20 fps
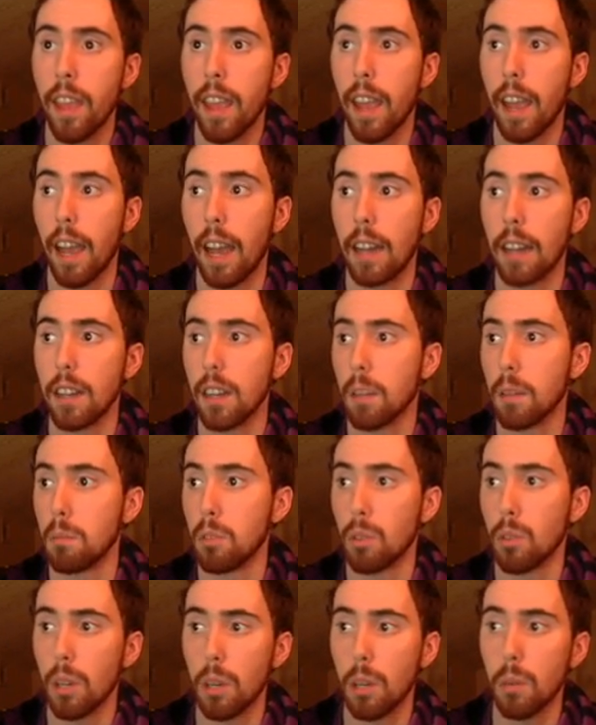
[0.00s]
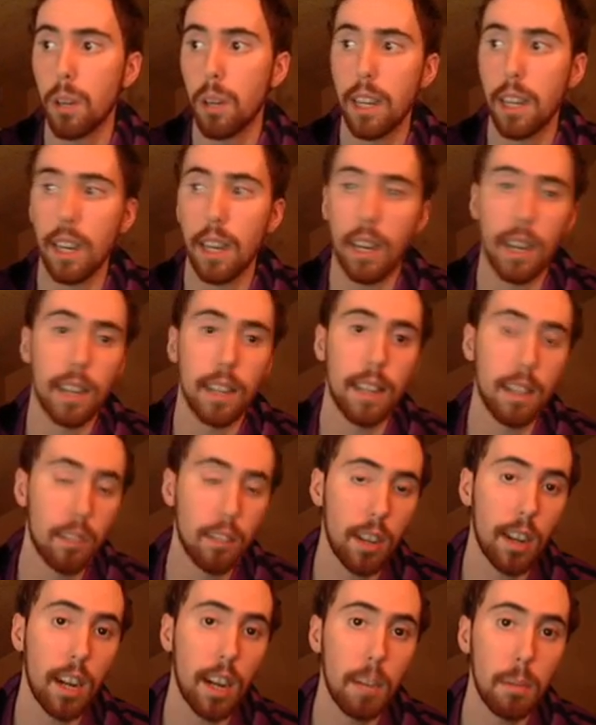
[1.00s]
and um, so anyway uh, that's
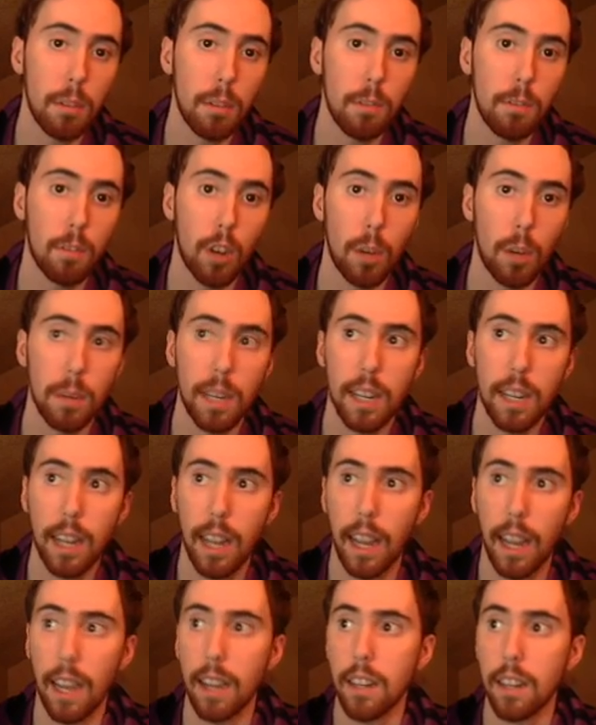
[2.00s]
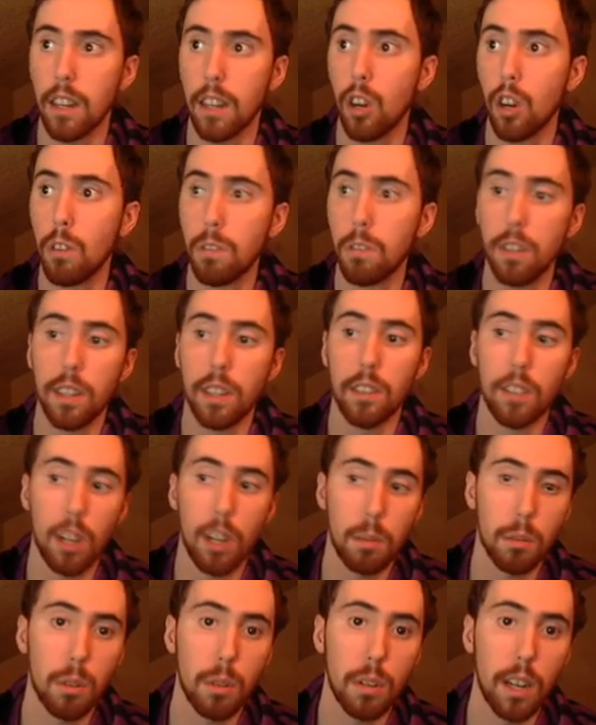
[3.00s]
how I've been farming and uh, hopefully this
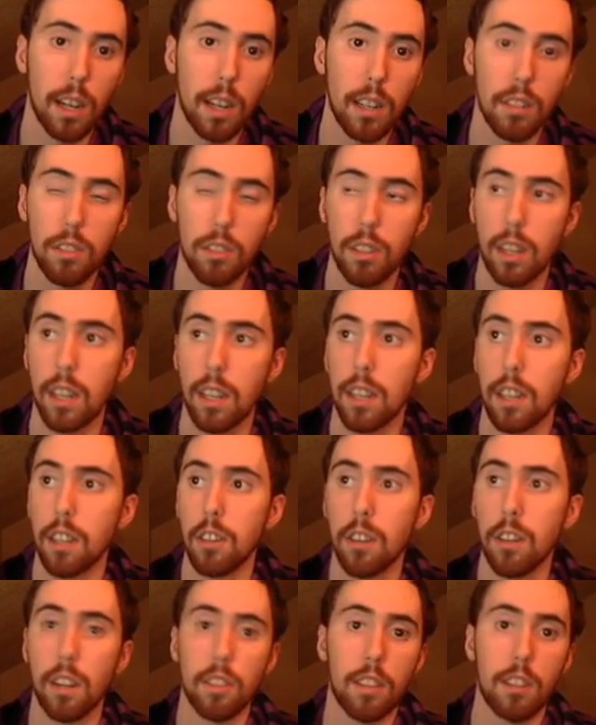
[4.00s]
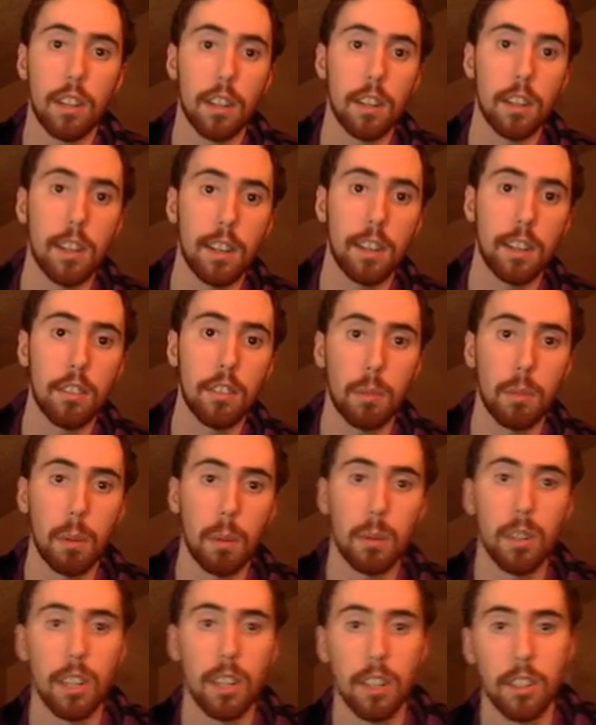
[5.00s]
helps you guys and uh, you guys can uh, get some
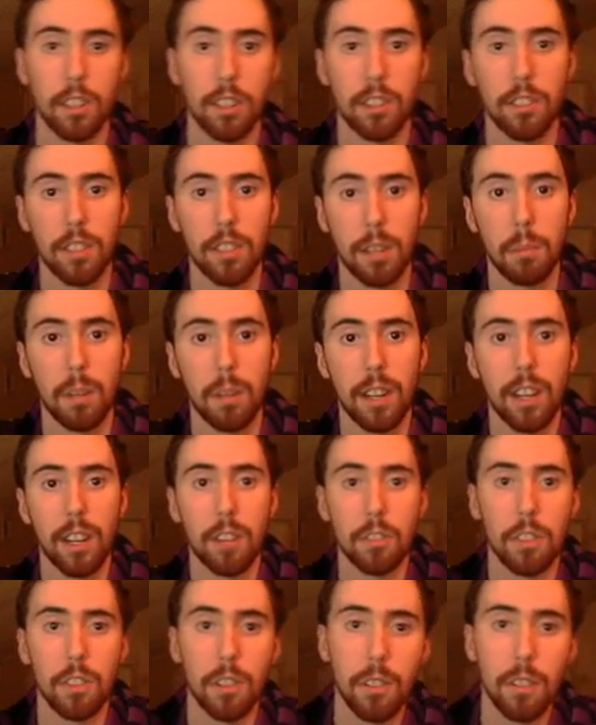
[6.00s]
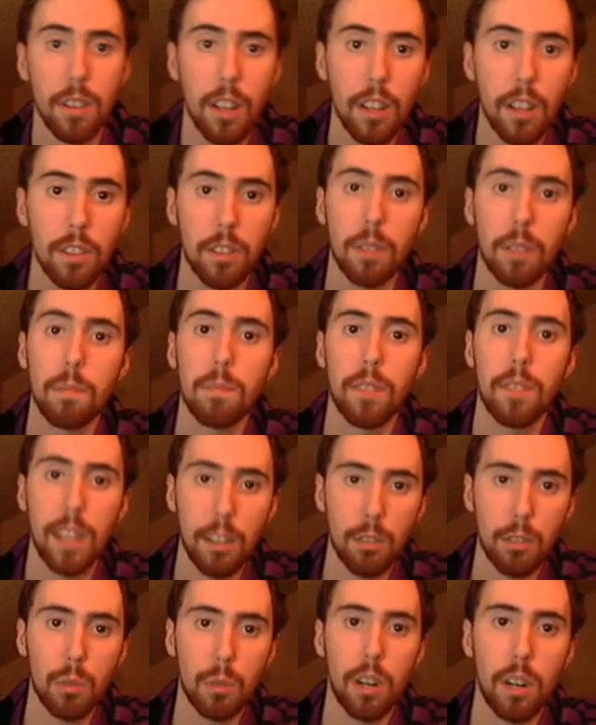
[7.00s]
reputation the same way also so
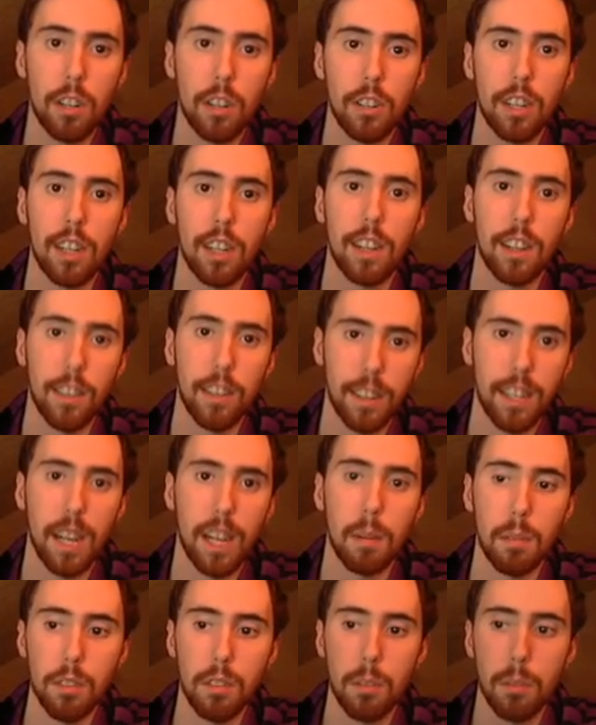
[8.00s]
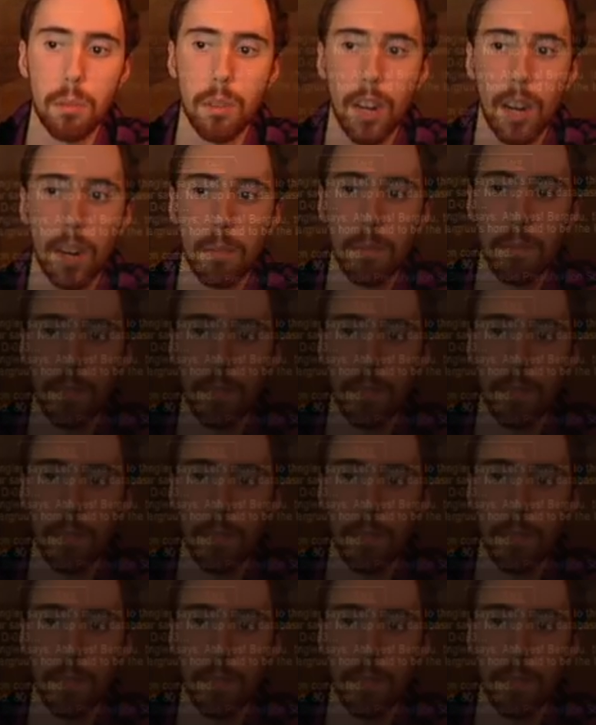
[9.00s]
thanks for watching and like comment subscribe